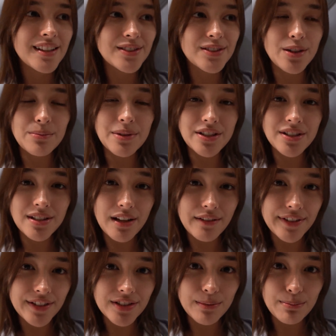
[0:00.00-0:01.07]
so much
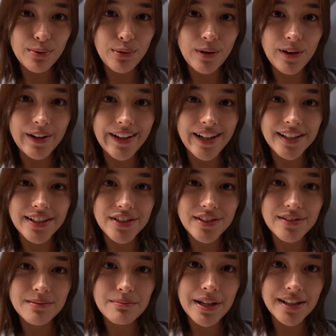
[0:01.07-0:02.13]
love and support, and it
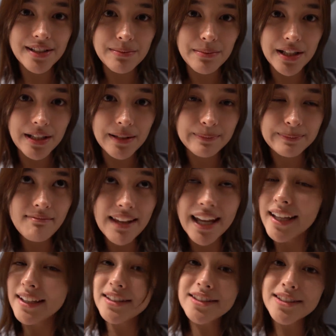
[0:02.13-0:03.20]
just makes me,
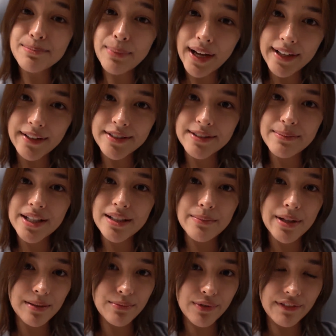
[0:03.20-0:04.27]
it inspires me to
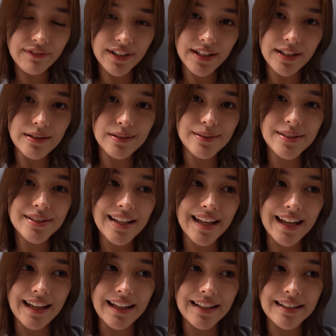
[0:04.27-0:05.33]
make more videos,
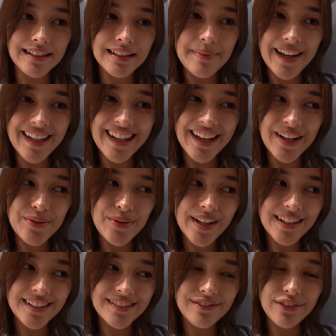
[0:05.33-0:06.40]
and I can't
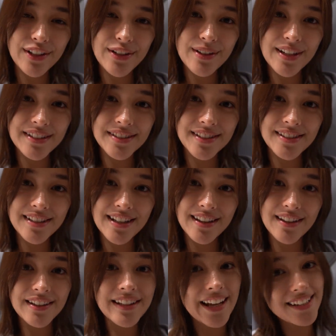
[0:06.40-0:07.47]
wait for you guys to see
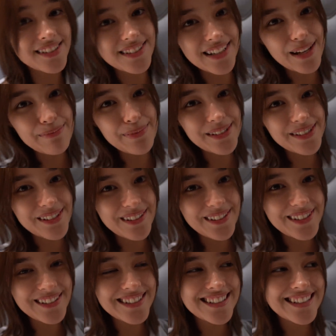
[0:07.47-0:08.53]
the next
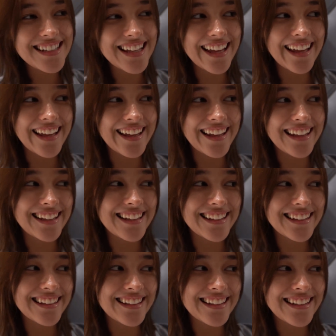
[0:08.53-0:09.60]
episodes.
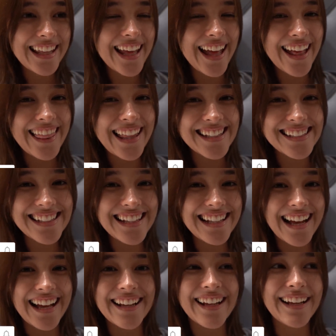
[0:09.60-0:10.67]
And yeah, that's
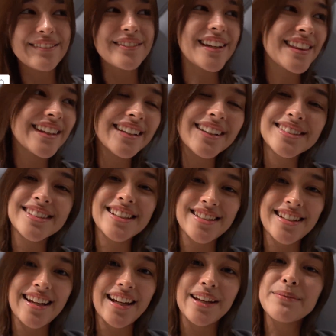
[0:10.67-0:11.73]
it. I have nothing else to
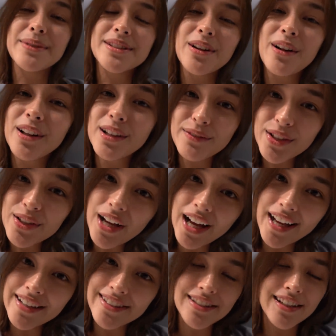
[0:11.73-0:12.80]
say. I miss all of you
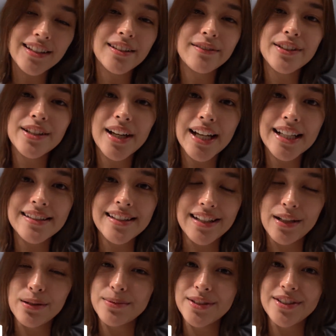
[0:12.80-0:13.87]
guys. I love you guys,
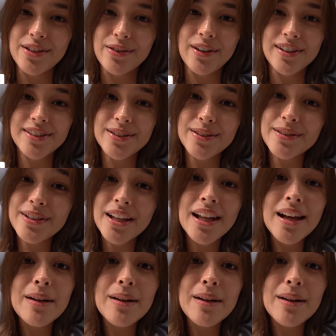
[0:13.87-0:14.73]
and I hope to see you all soon.